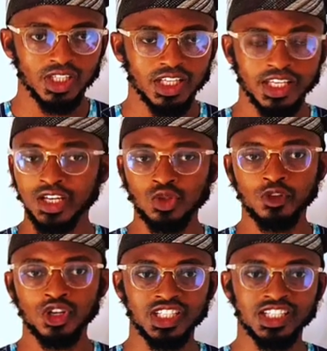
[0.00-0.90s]
In case you've
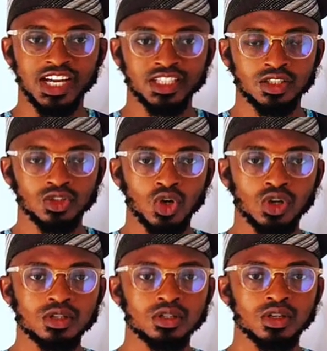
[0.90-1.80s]
not seen that,
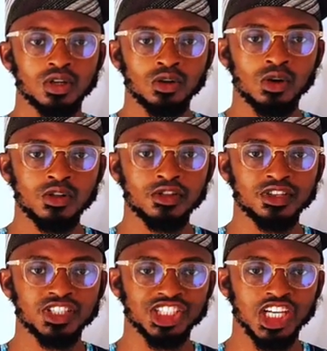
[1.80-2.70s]
just go through
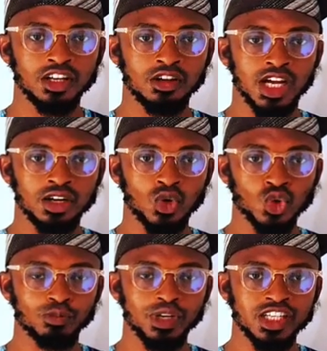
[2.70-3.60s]
the channel and go
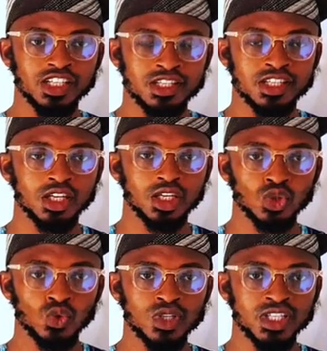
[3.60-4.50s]
to playlist.
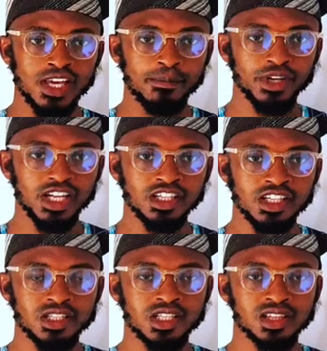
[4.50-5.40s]
You'll see a
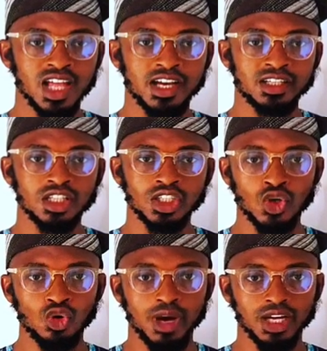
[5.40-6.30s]
playlist tagged
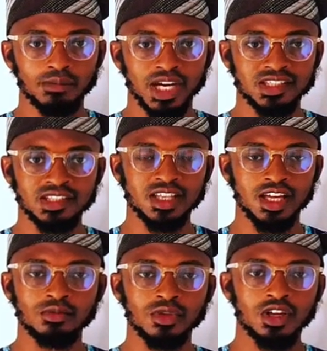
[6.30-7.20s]
Yoruba number
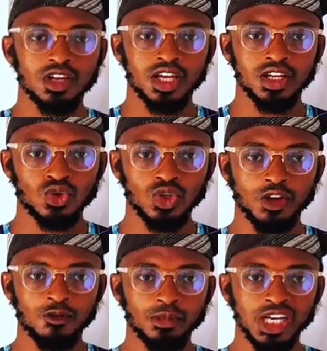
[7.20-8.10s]
system so that you
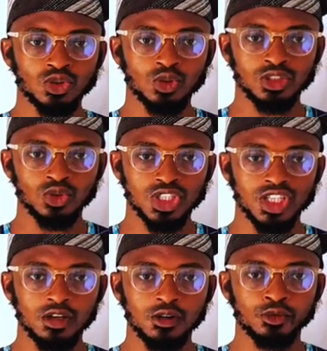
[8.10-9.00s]
familiarize
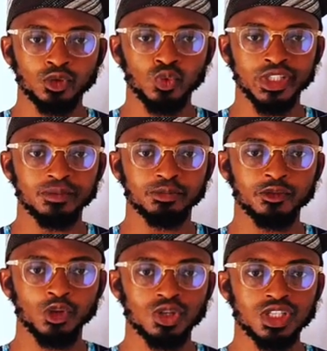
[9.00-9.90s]
yourself with the
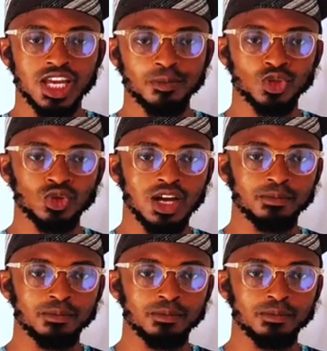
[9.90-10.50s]
previous episode that